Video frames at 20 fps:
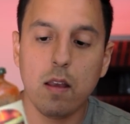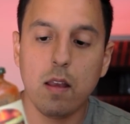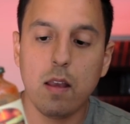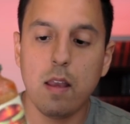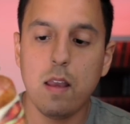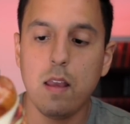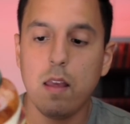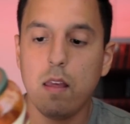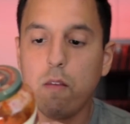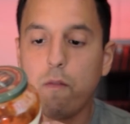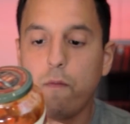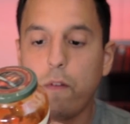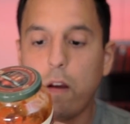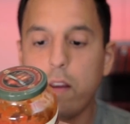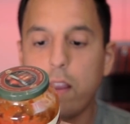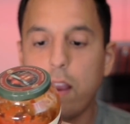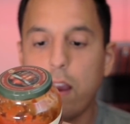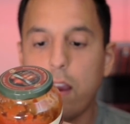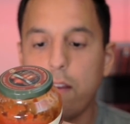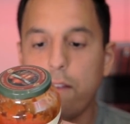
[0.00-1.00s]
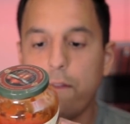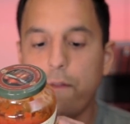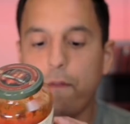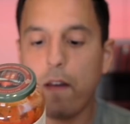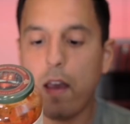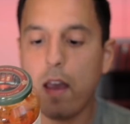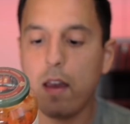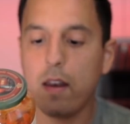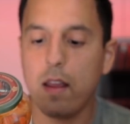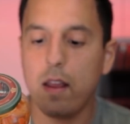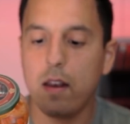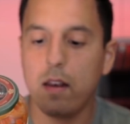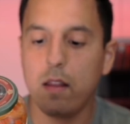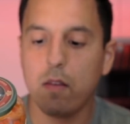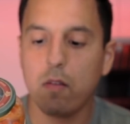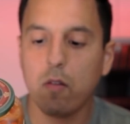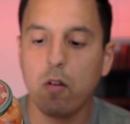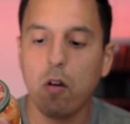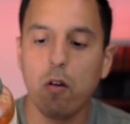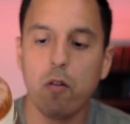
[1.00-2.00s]
is very high in fat and
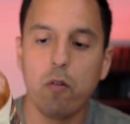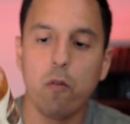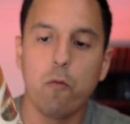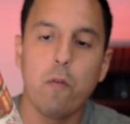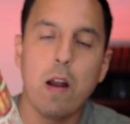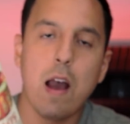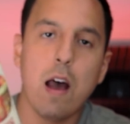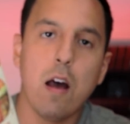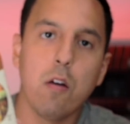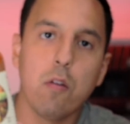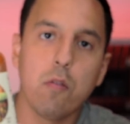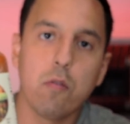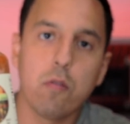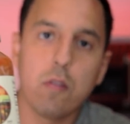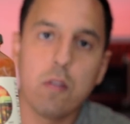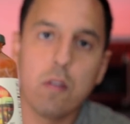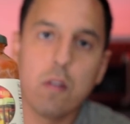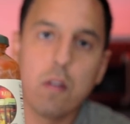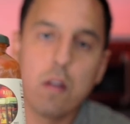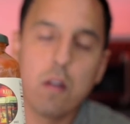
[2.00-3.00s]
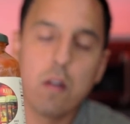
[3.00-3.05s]
it's called Rao's